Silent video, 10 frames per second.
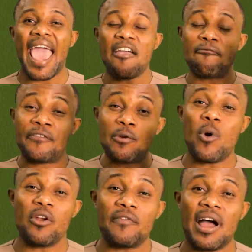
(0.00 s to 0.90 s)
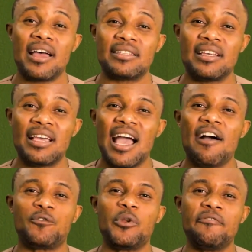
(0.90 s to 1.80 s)
every one of us
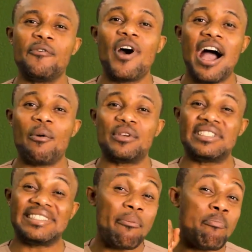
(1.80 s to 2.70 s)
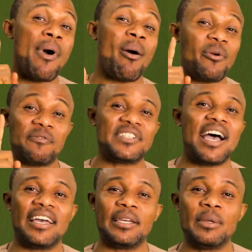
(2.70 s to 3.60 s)
have 24 hours, the power of
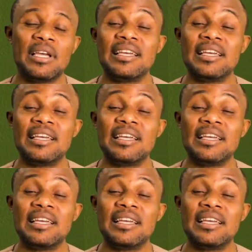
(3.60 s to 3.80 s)
time.